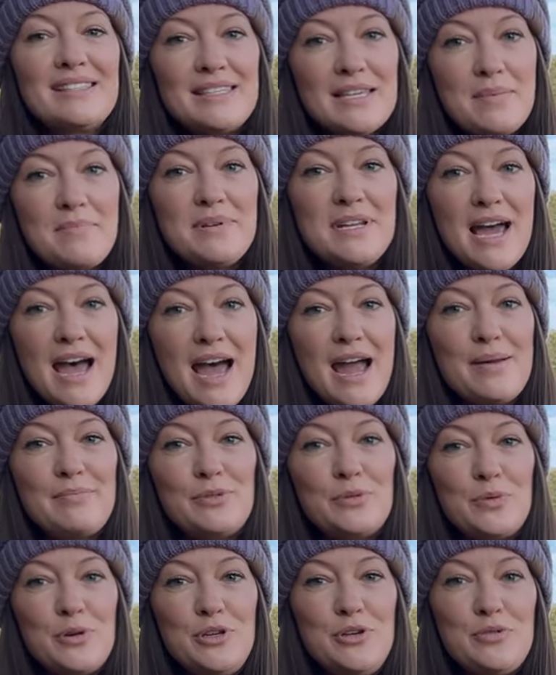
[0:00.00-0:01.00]

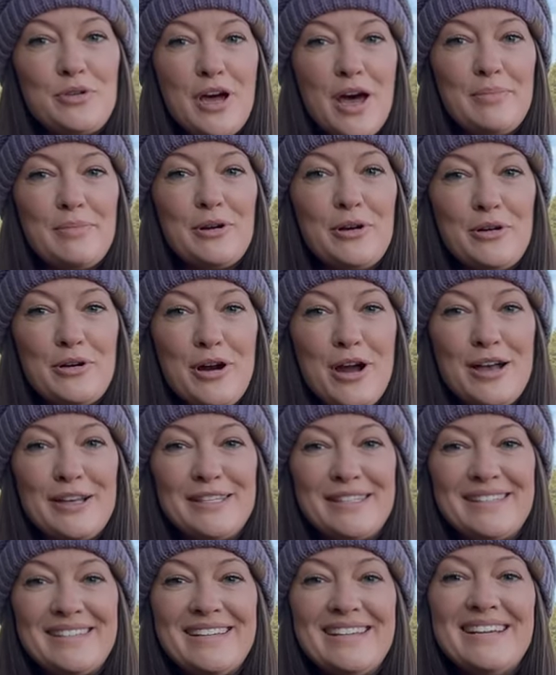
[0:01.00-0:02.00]
sometimes when you come
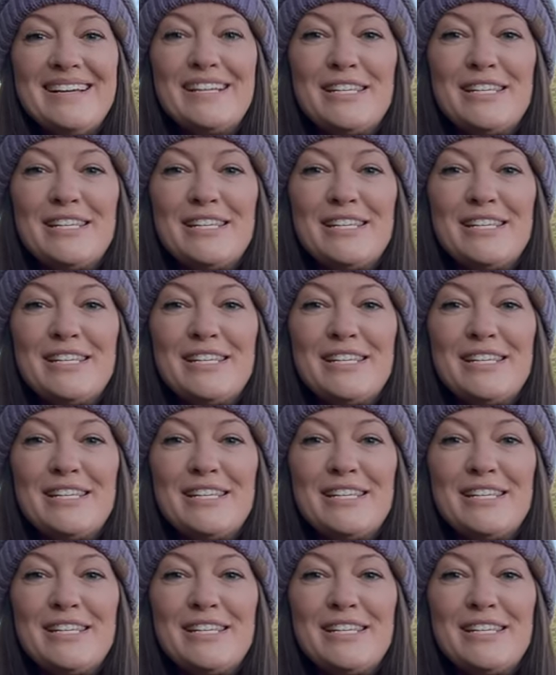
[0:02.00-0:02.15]
across,